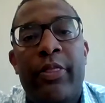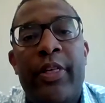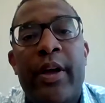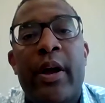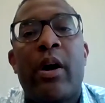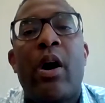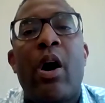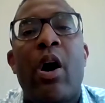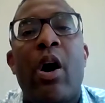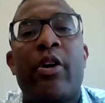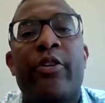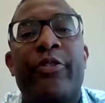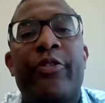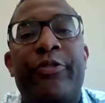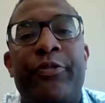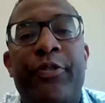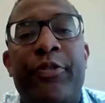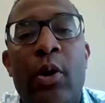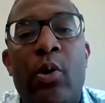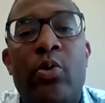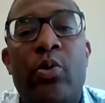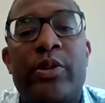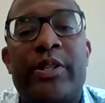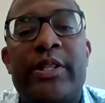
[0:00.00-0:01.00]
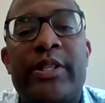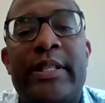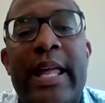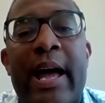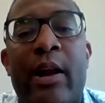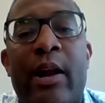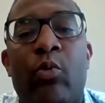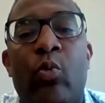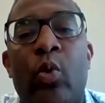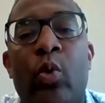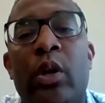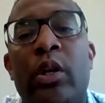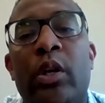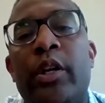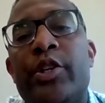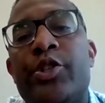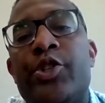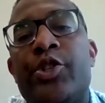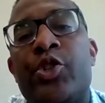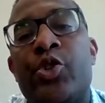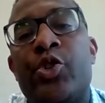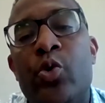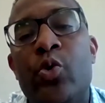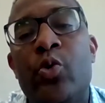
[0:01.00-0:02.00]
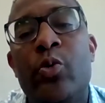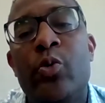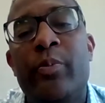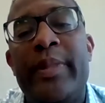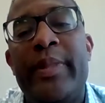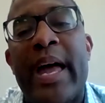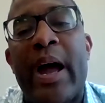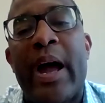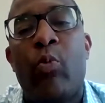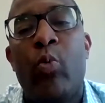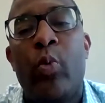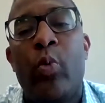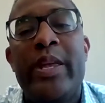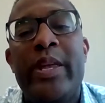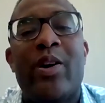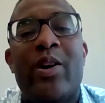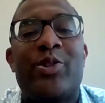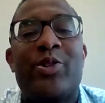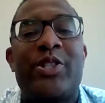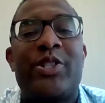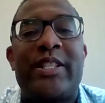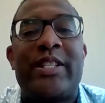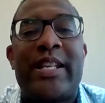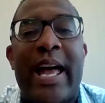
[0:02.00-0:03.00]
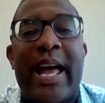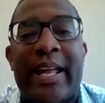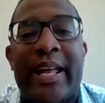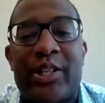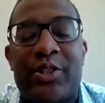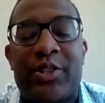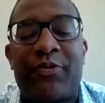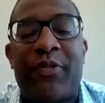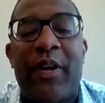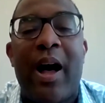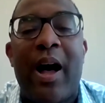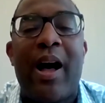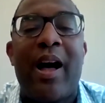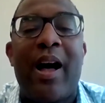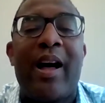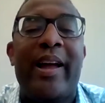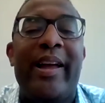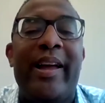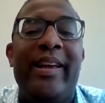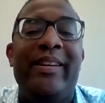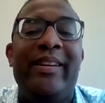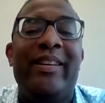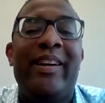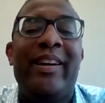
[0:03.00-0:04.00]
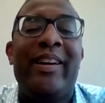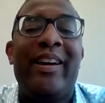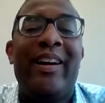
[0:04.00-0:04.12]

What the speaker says: there are folks that will assume that we are satisfied